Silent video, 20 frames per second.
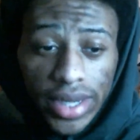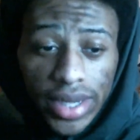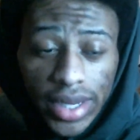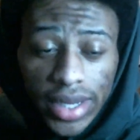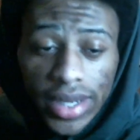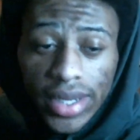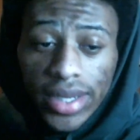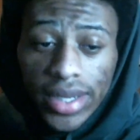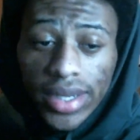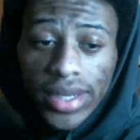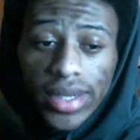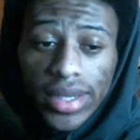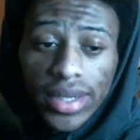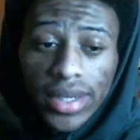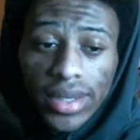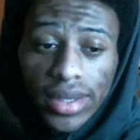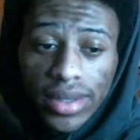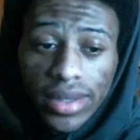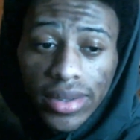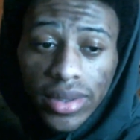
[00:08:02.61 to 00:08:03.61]
did it,
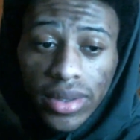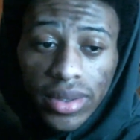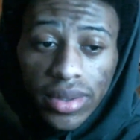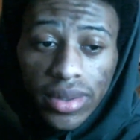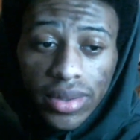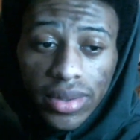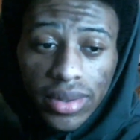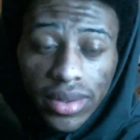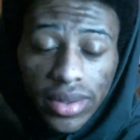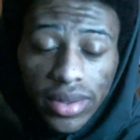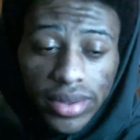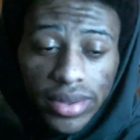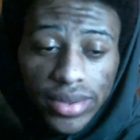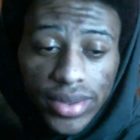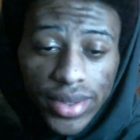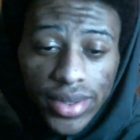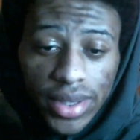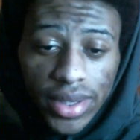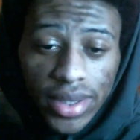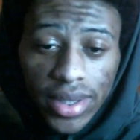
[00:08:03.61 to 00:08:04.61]
you know what I'm
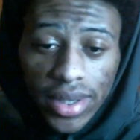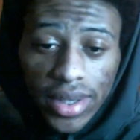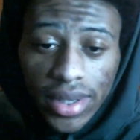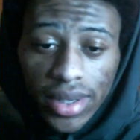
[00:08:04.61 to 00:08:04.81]
saying?